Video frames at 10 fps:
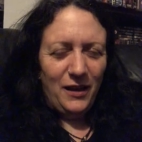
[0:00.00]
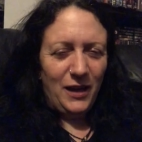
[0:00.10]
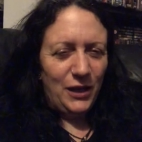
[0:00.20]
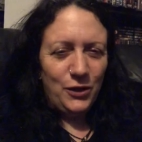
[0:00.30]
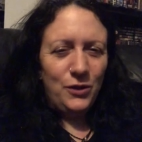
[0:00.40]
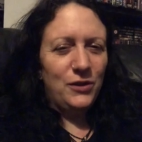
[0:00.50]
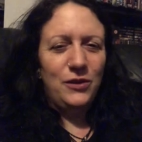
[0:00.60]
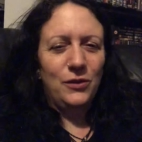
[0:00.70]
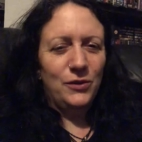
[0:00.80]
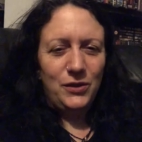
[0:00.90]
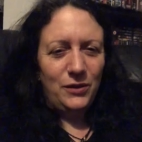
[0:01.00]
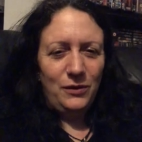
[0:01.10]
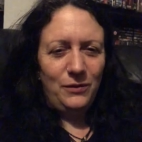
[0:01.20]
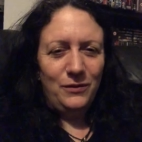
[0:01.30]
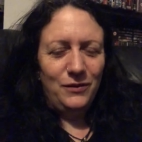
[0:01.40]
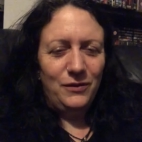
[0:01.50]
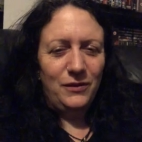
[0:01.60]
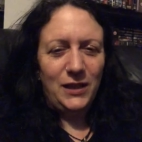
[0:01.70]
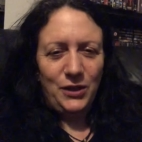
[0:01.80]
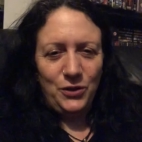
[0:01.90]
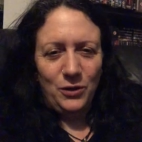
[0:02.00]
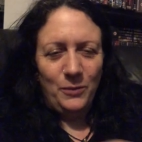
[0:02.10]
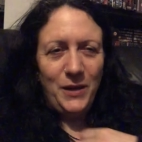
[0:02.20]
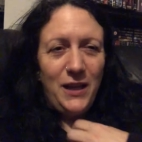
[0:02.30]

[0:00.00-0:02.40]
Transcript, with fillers: I could not do their job